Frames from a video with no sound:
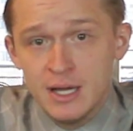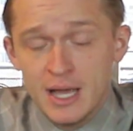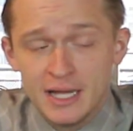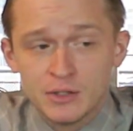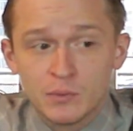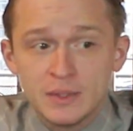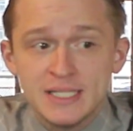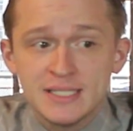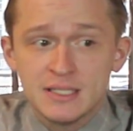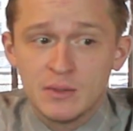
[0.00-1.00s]
And the
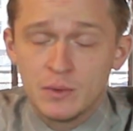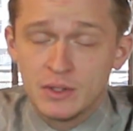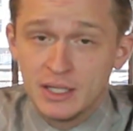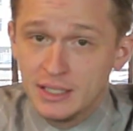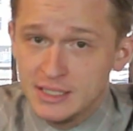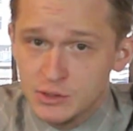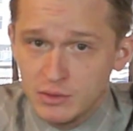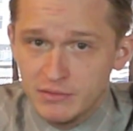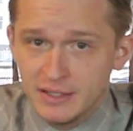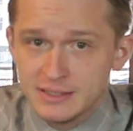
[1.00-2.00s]
reason that we're getting into
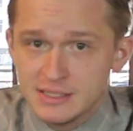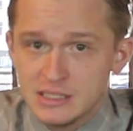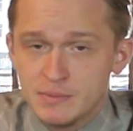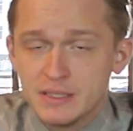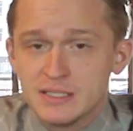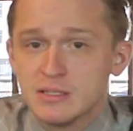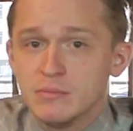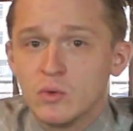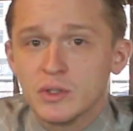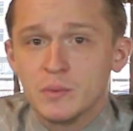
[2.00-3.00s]
events is because the
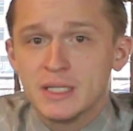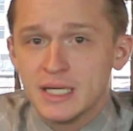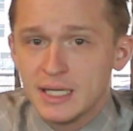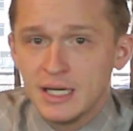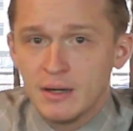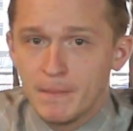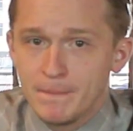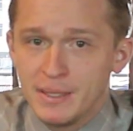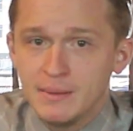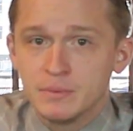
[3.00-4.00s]
more that we can
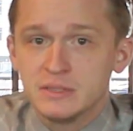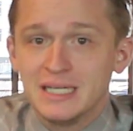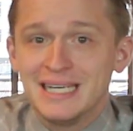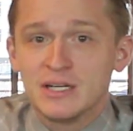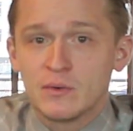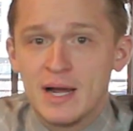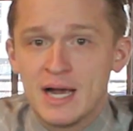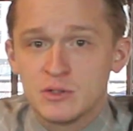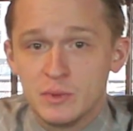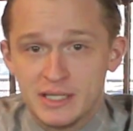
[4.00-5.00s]
get people to
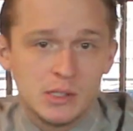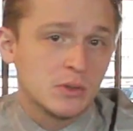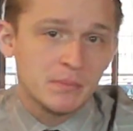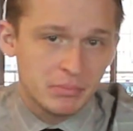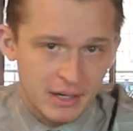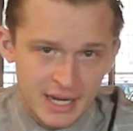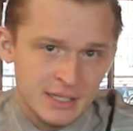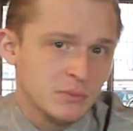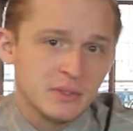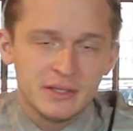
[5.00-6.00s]
interact with our
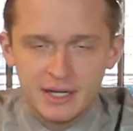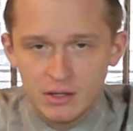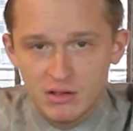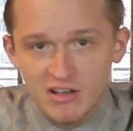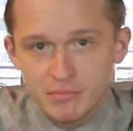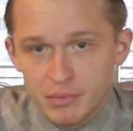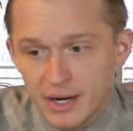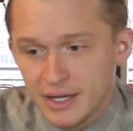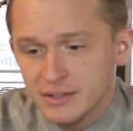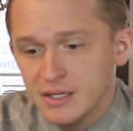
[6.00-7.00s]
brand, with the Hairloft
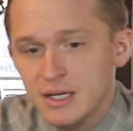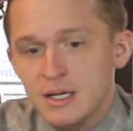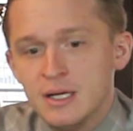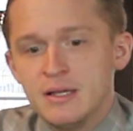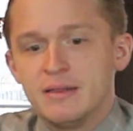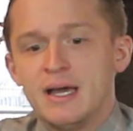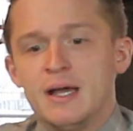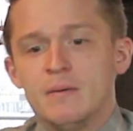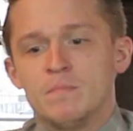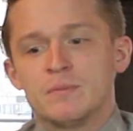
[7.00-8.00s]
brand,
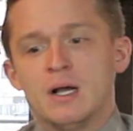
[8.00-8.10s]
that